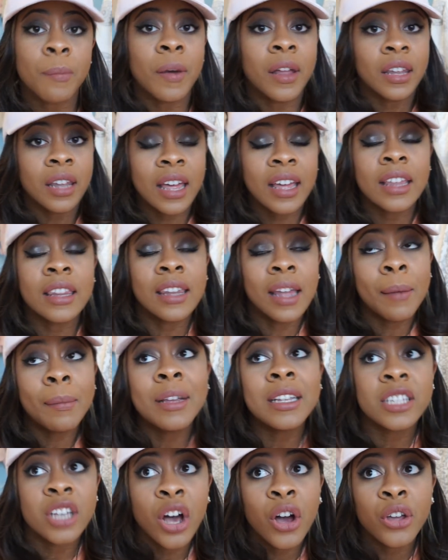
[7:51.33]
But like, let
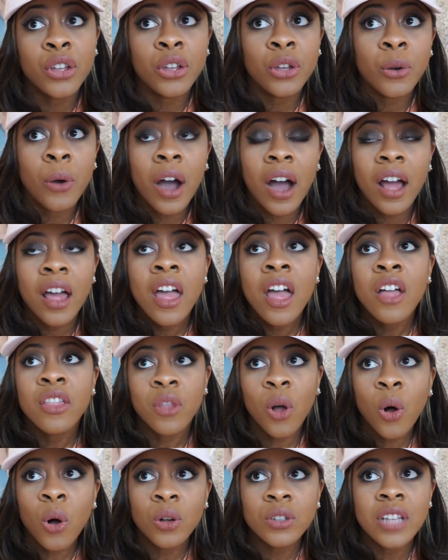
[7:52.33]
me tell you,
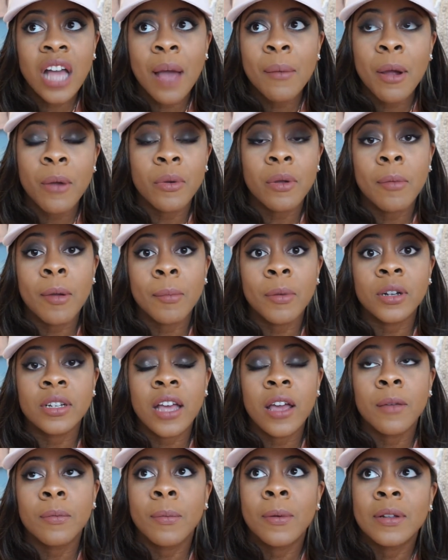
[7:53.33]
the whole time I remember
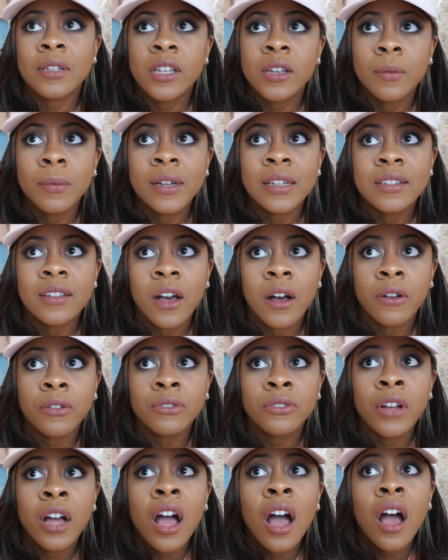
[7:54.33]
saying to
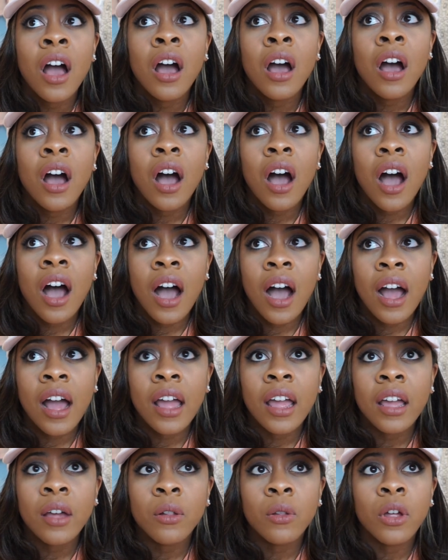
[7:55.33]
myself,
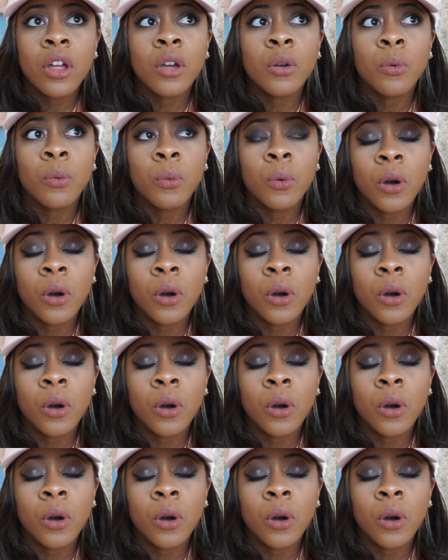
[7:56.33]
I like,